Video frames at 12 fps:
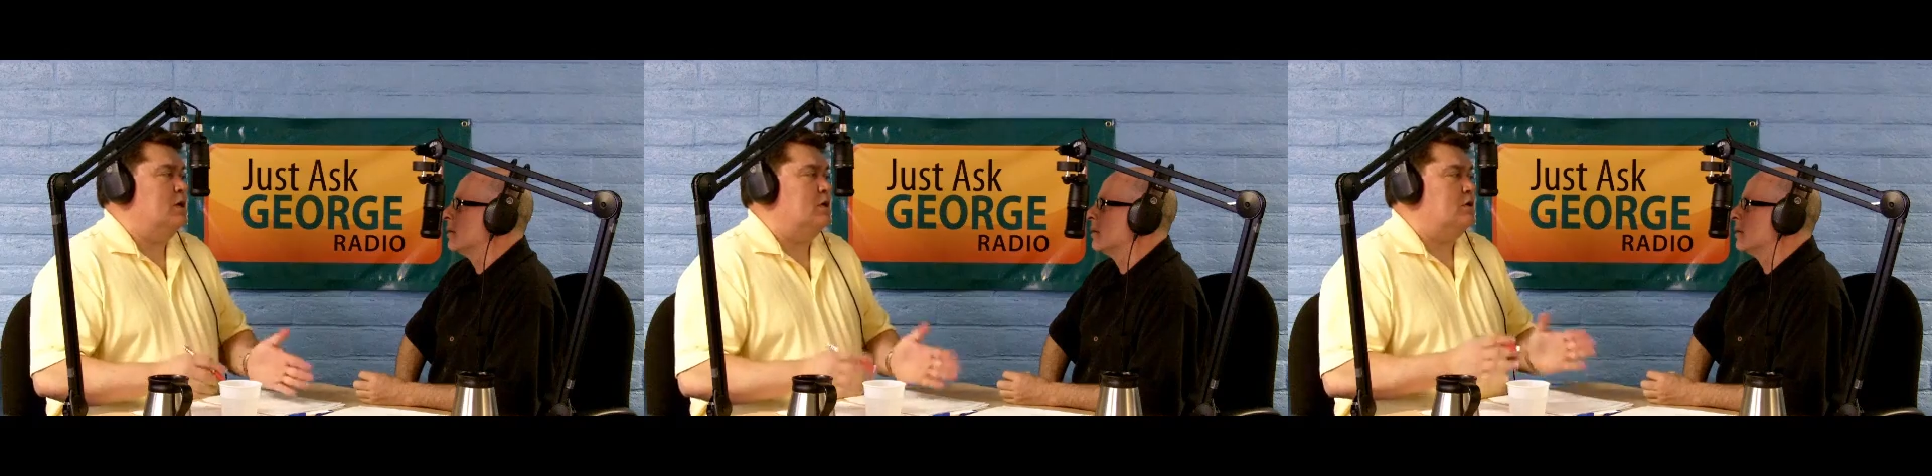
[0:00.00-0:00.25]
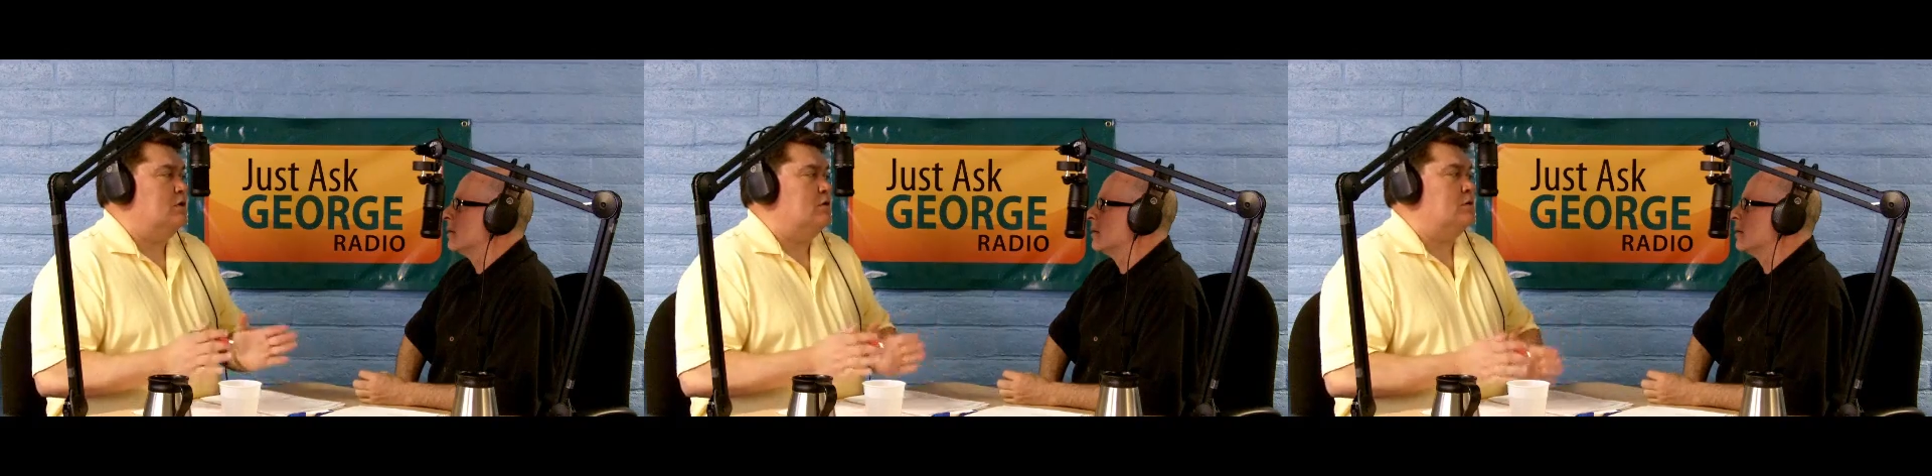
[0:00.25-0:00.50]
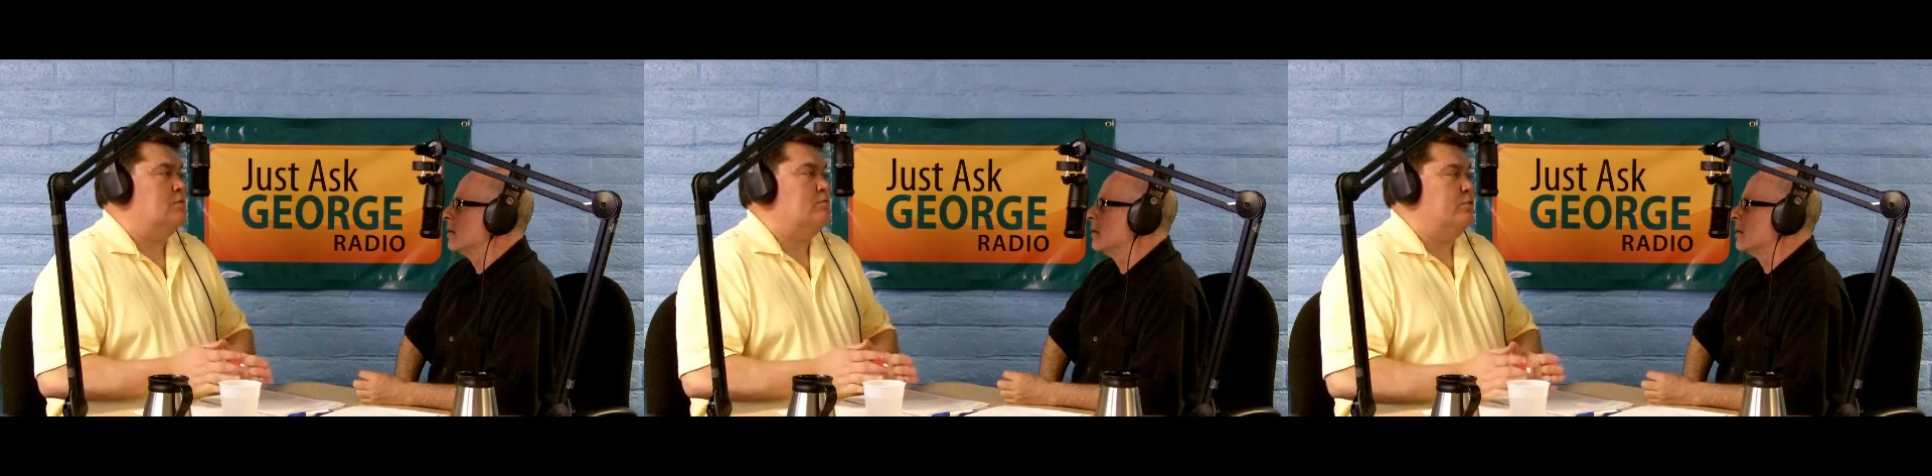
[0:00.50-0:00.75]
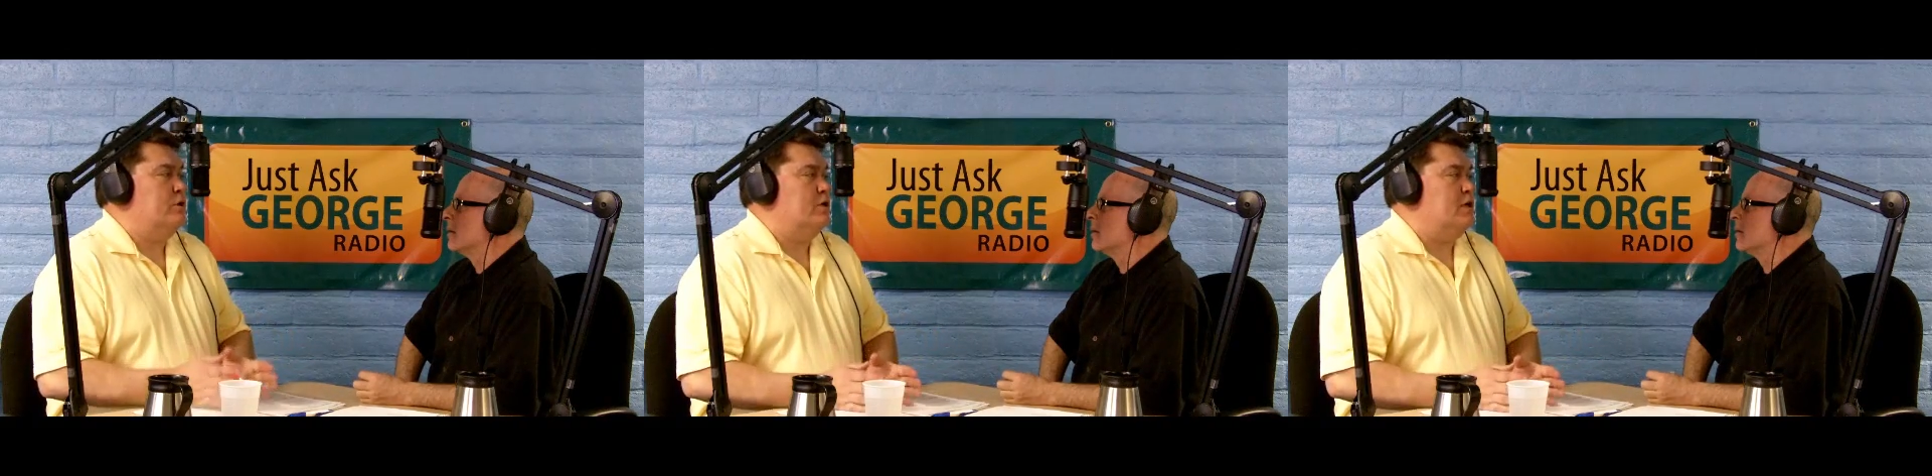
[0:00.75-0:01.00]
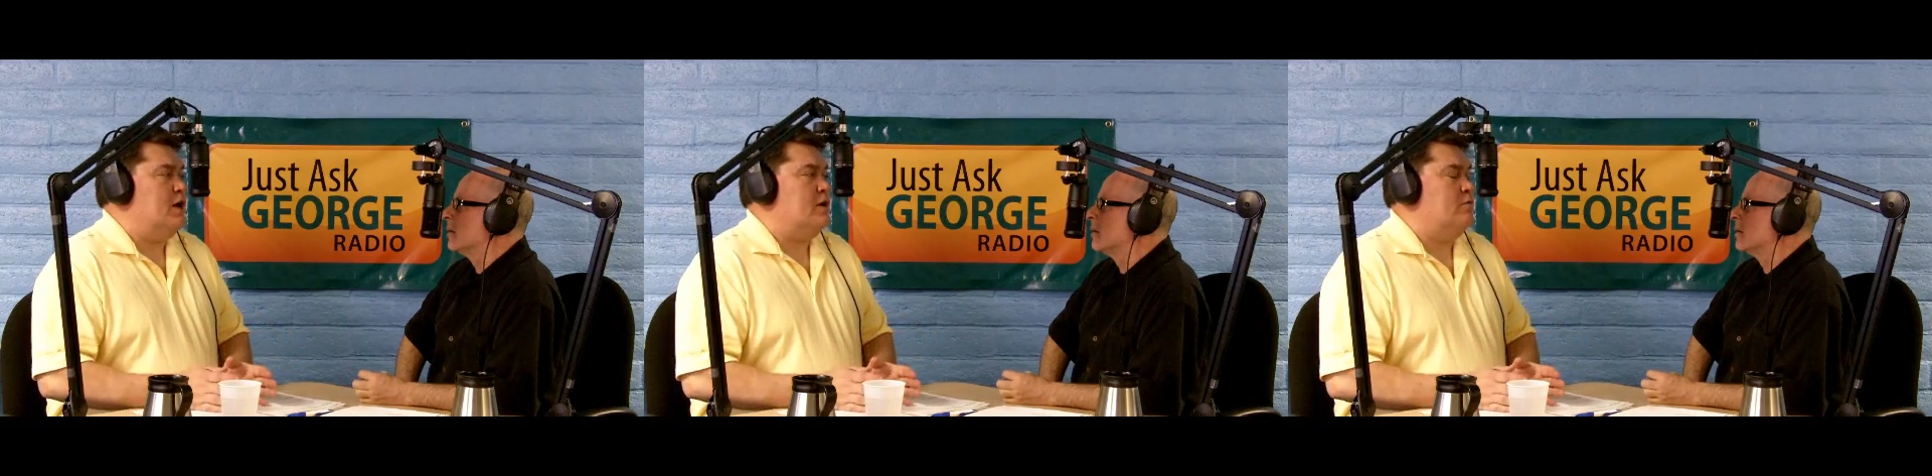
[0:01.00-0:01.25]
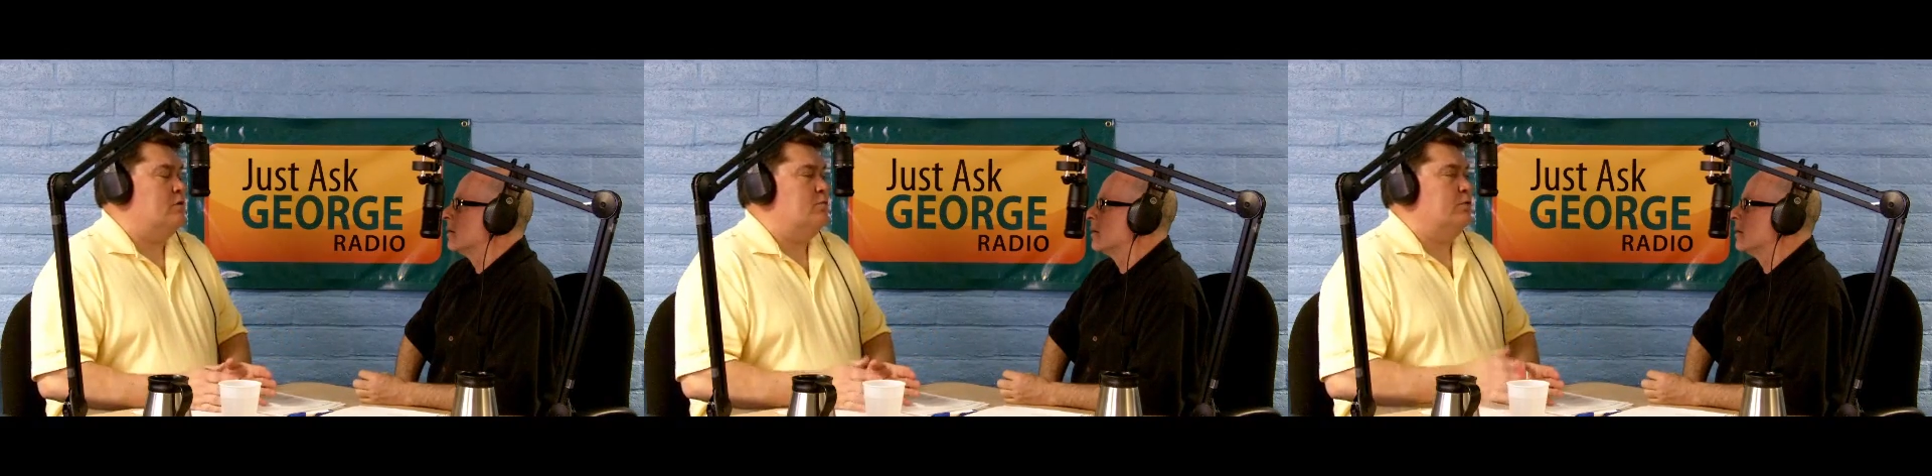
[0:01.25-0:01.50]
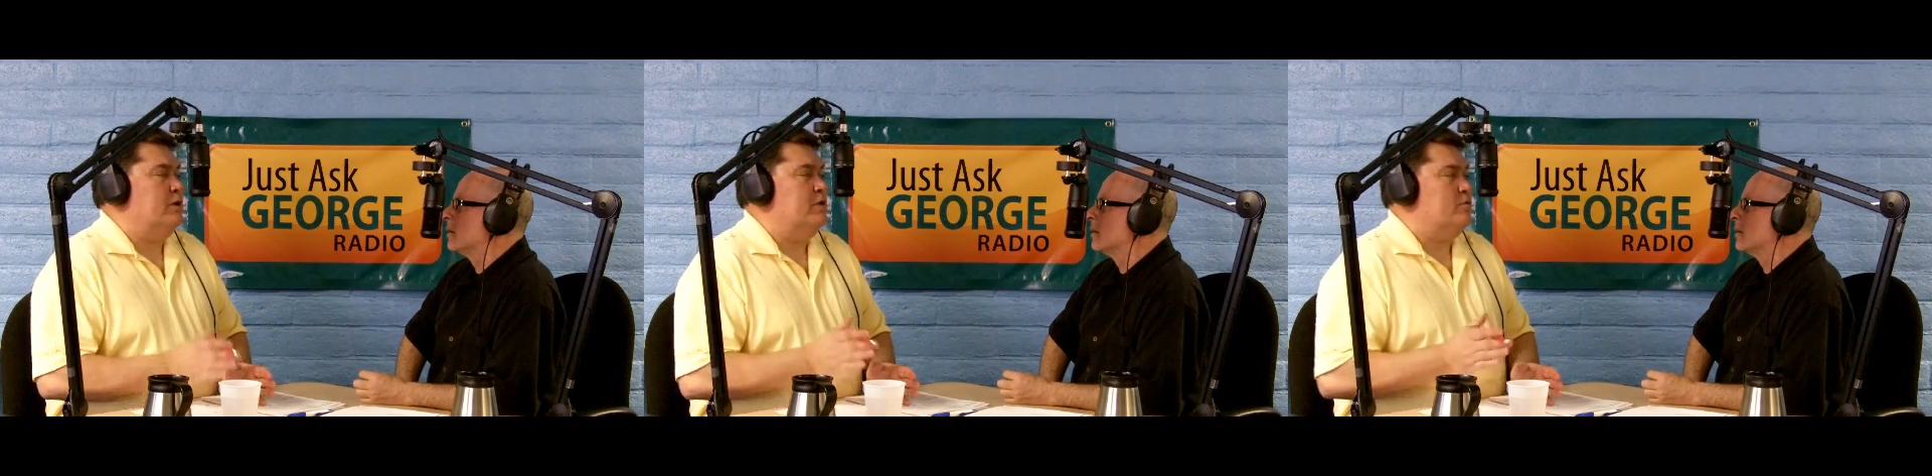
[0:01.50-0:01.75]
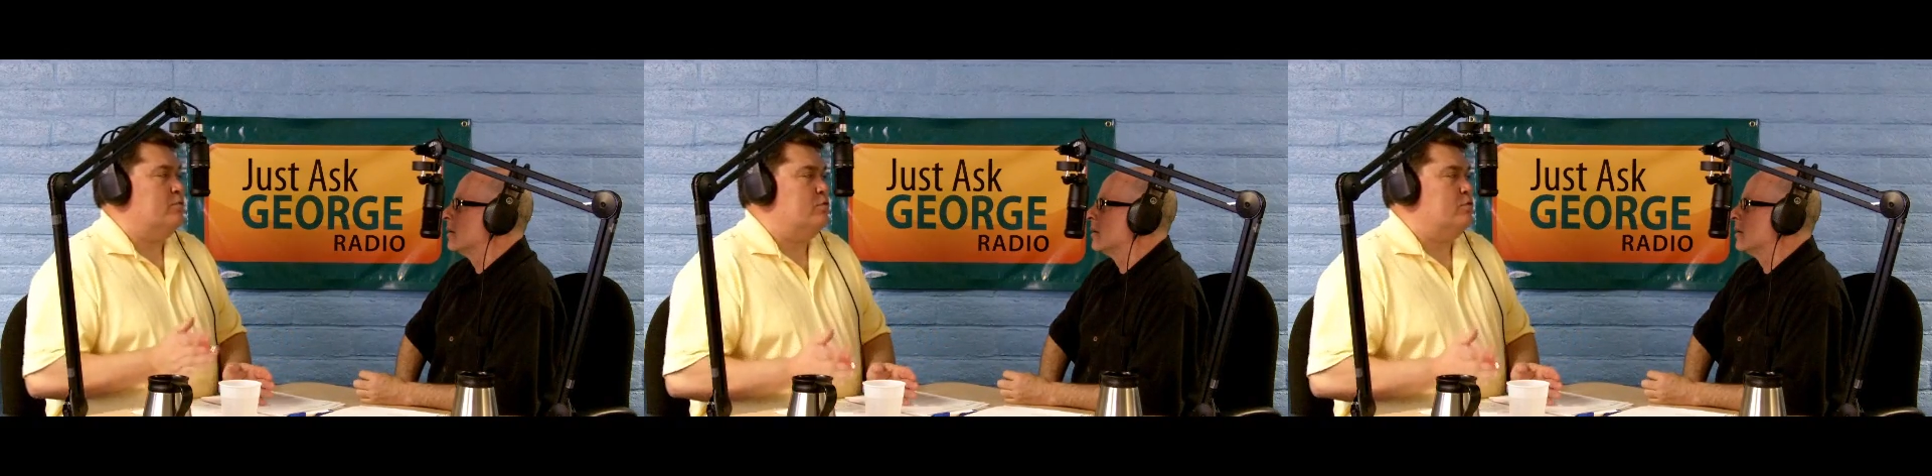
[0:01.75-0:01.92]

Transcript: and put a document in place,